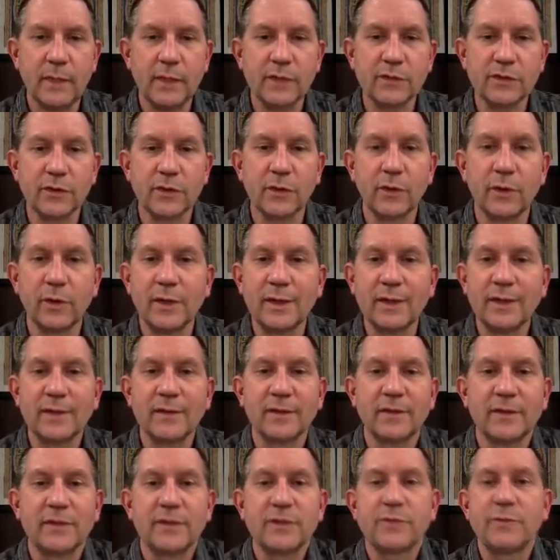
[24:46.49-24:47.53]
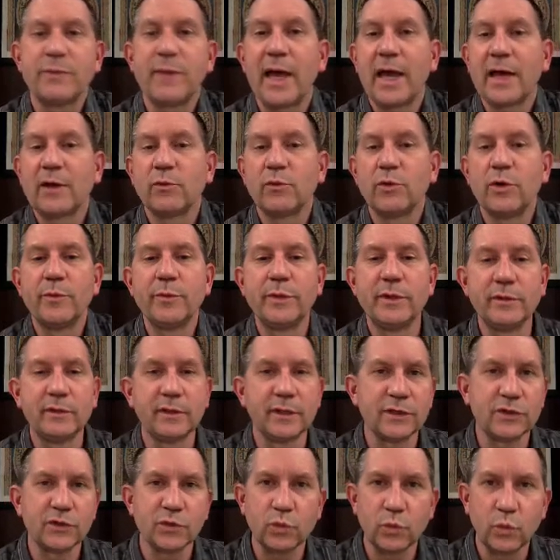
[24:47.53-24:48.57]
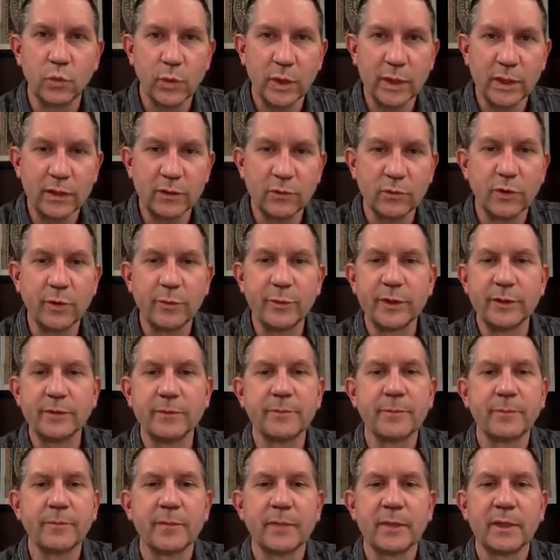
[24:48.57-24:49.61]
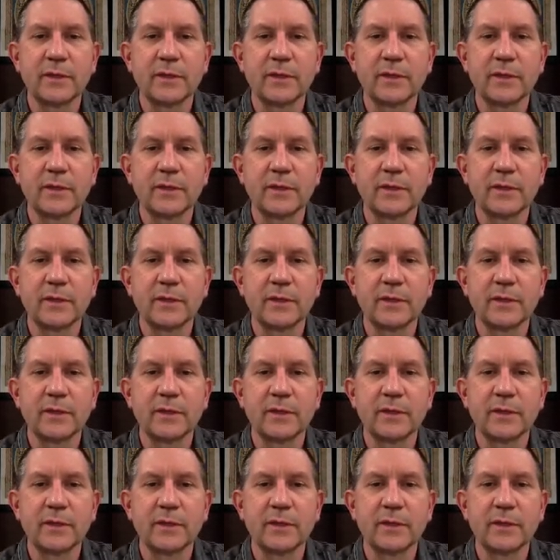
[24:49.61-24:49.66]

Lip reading: So this bad woman, this wicked woman,